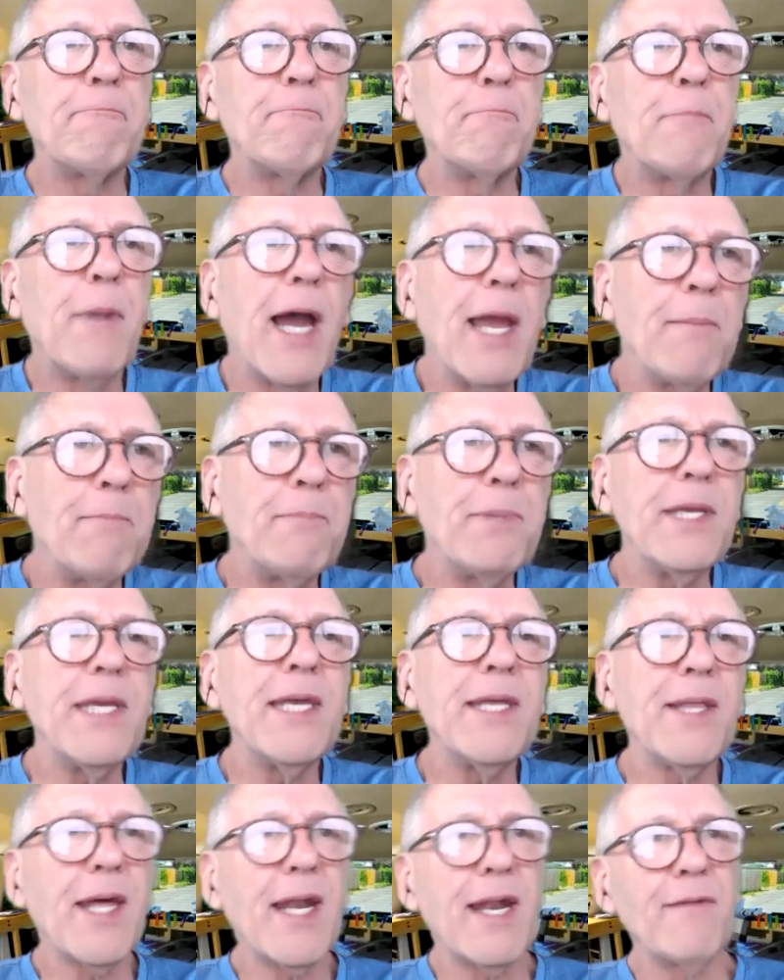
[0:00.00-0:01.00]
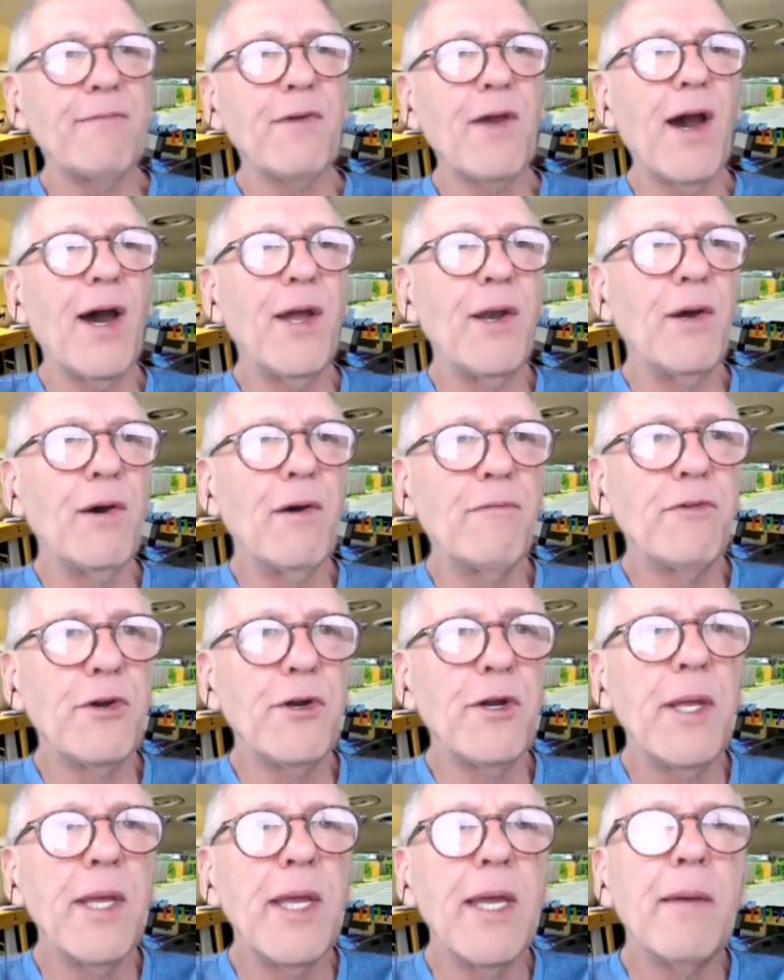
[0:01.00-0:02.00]
might be that I've gone
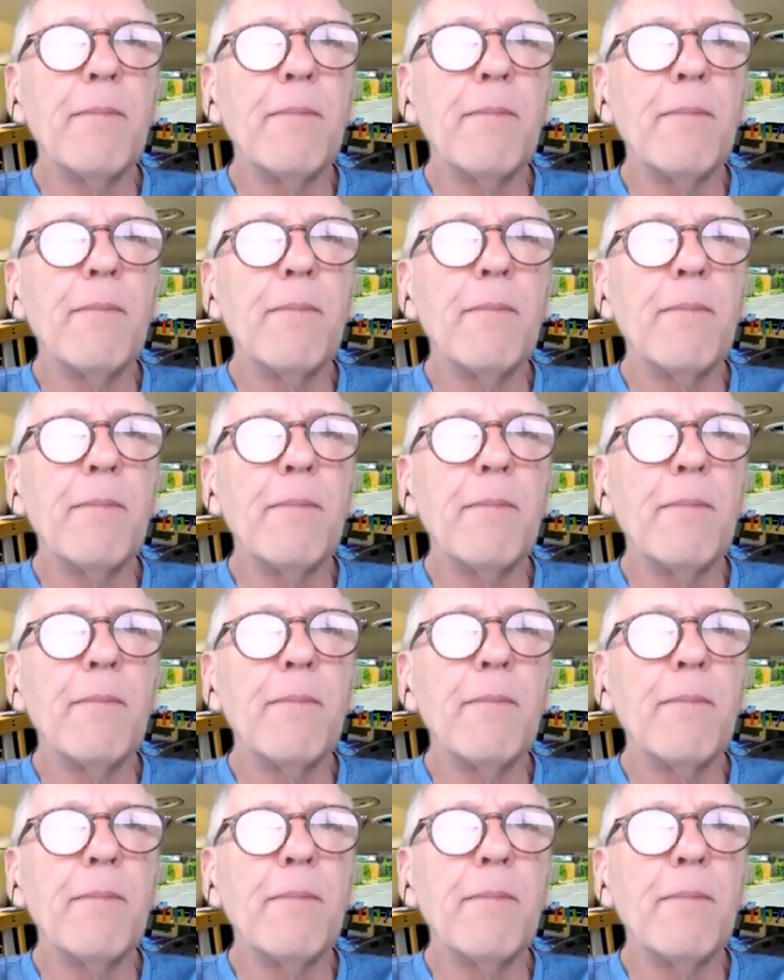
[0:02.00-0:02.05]
over,